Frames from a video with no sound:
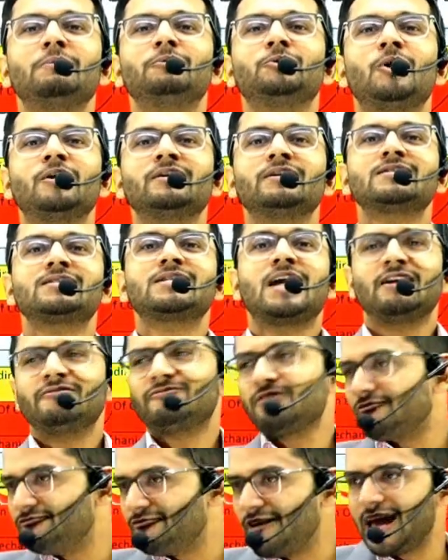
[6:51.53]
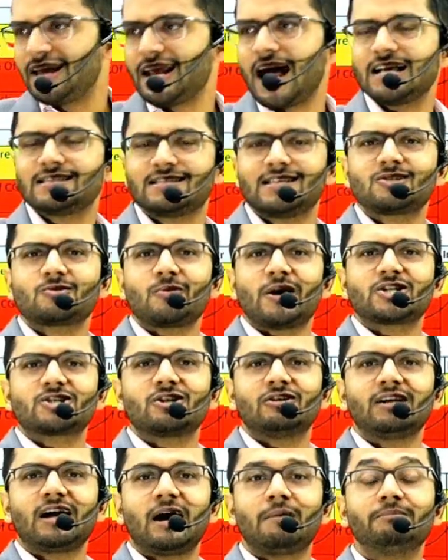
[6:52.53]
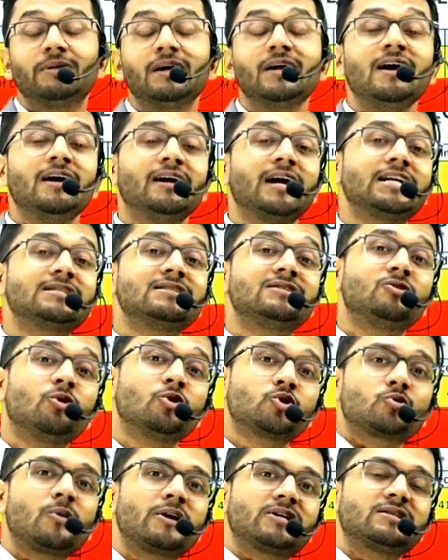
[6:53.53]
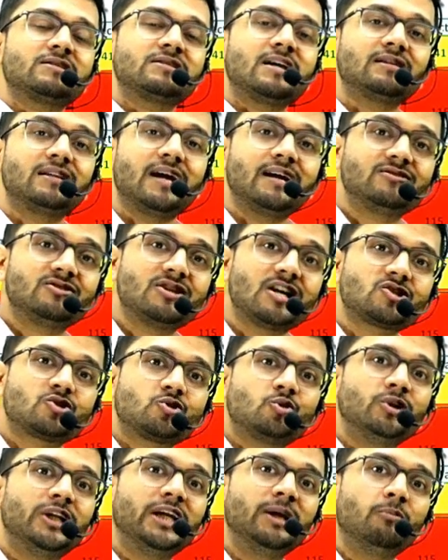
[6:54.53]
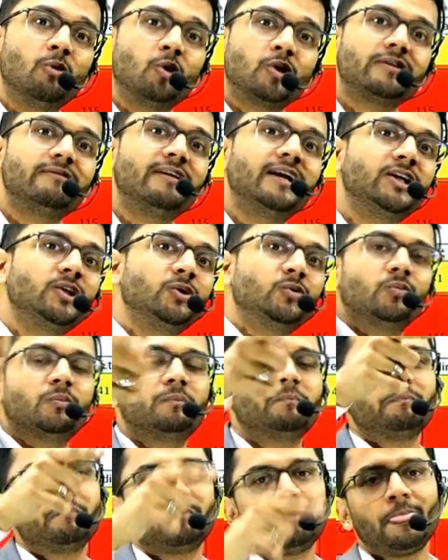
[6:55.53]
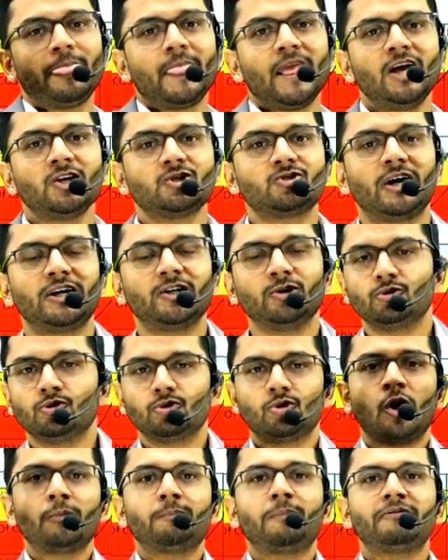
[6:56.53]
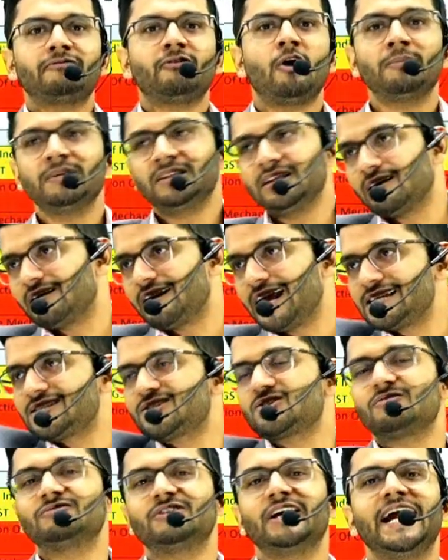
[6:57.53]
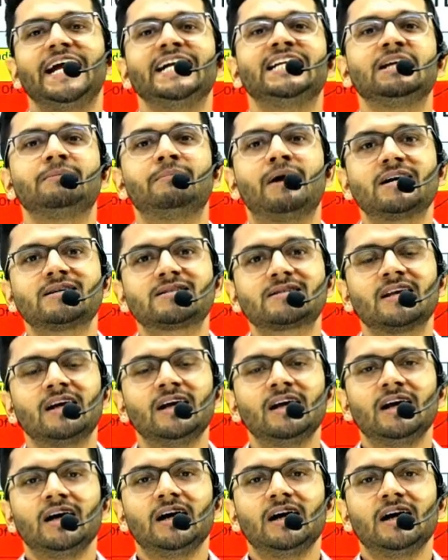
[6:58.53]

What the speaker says: be able to understand from where has this question come. Guys, those questions are there just to demotivate you so that you do not perform in the rest of the 80 marks